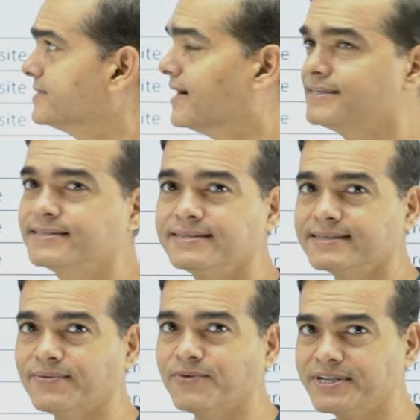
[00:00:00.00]
start.
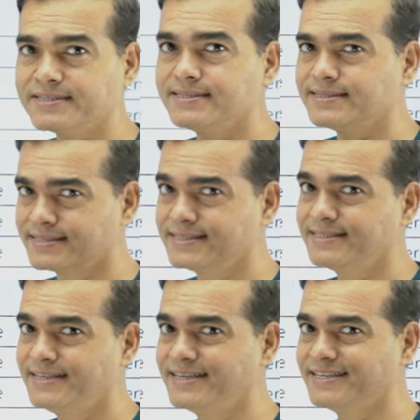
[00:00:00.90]
Now, what is this?
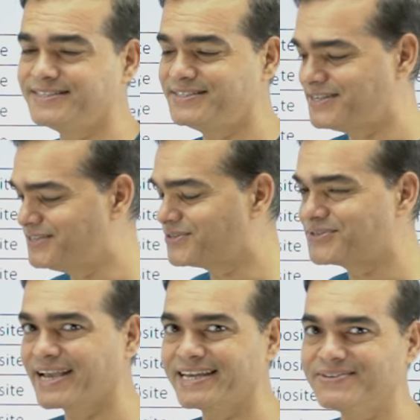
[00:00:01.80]

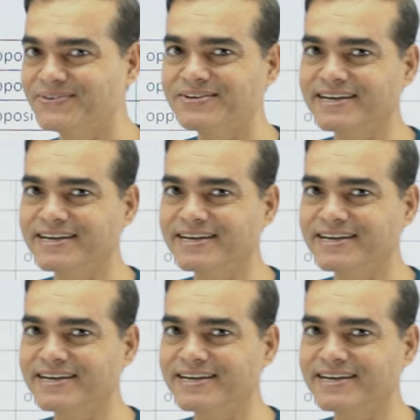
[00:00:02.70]
don't